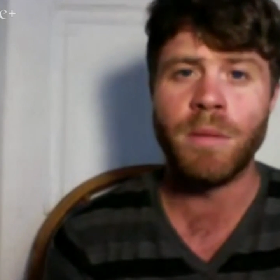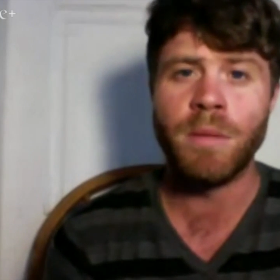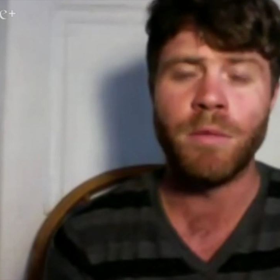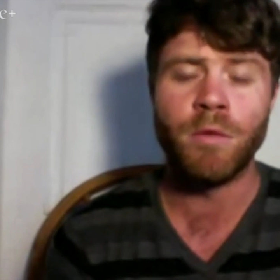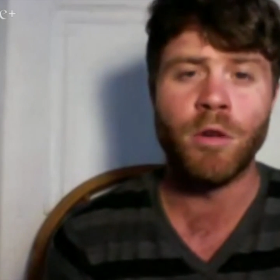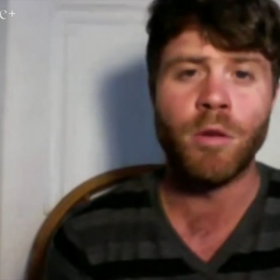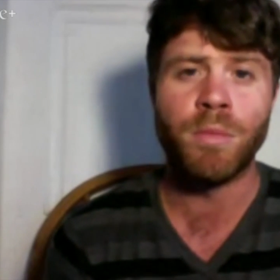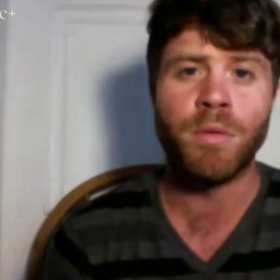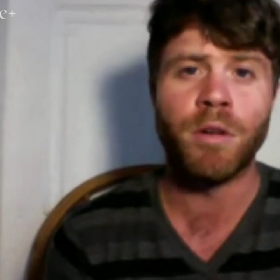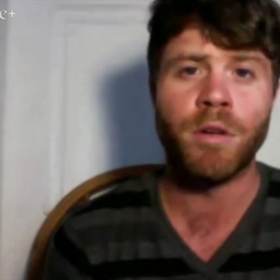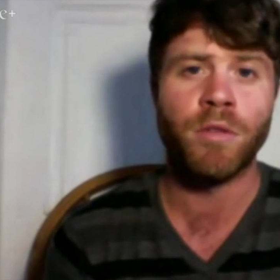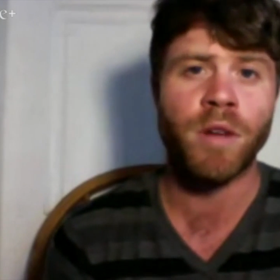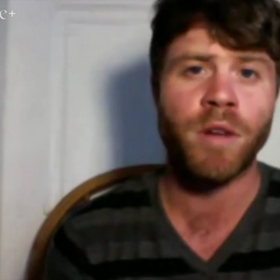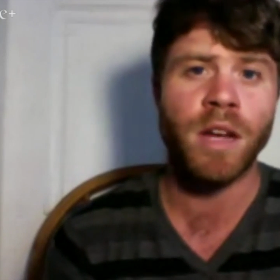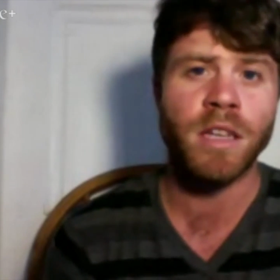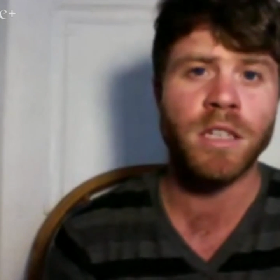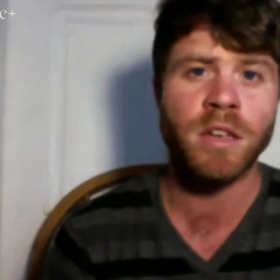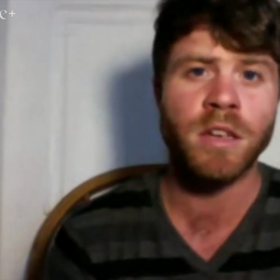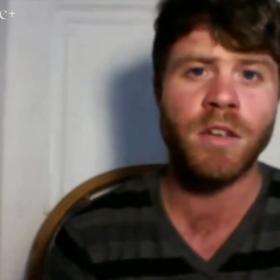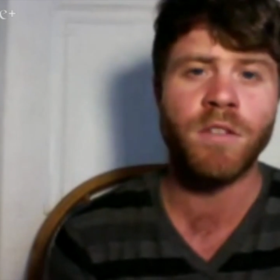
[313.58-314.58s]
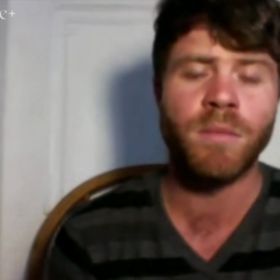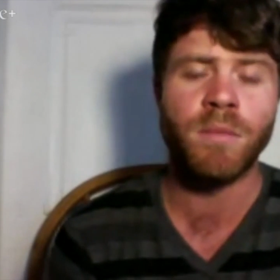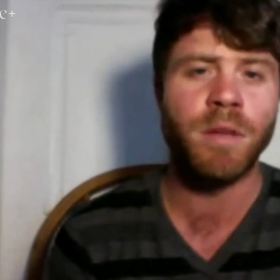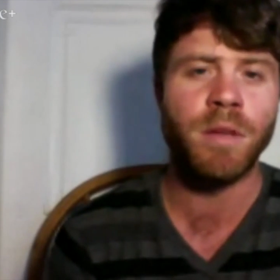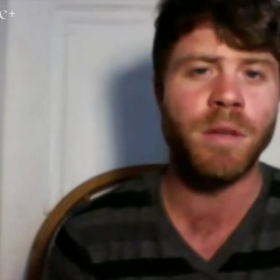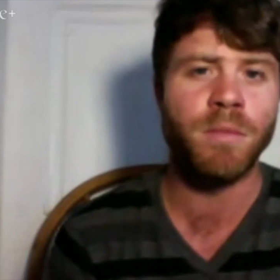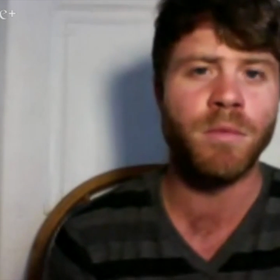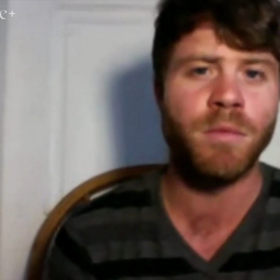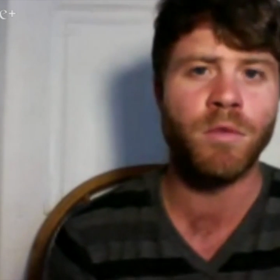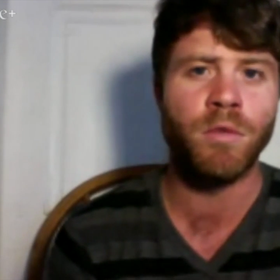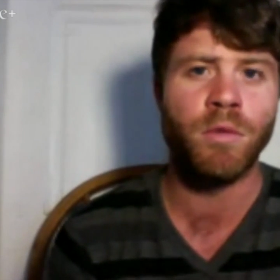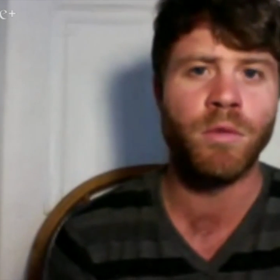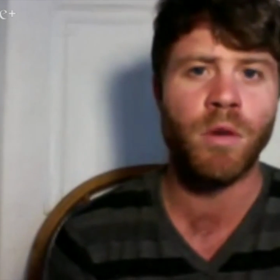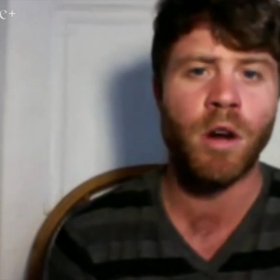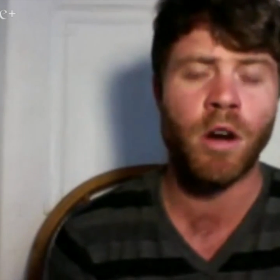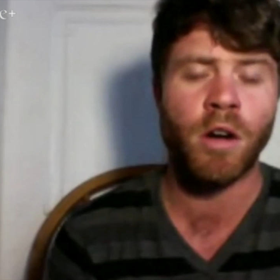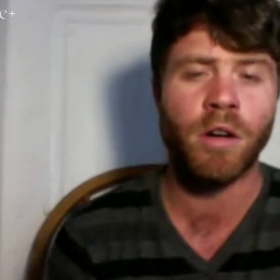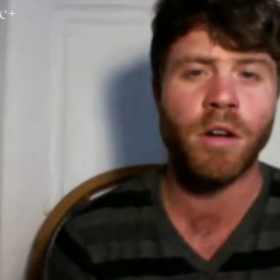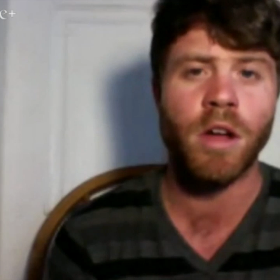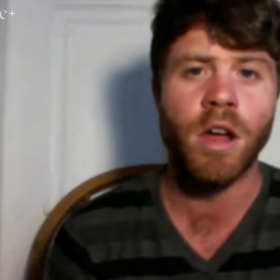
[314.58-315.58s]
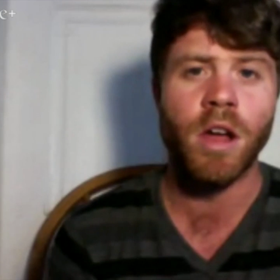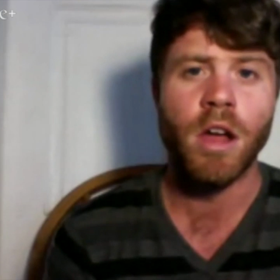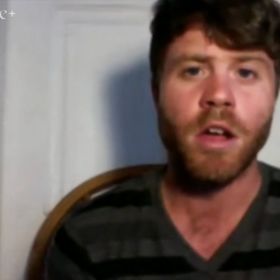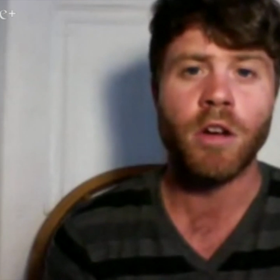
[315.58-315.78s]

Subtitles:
people who are progressive and people who are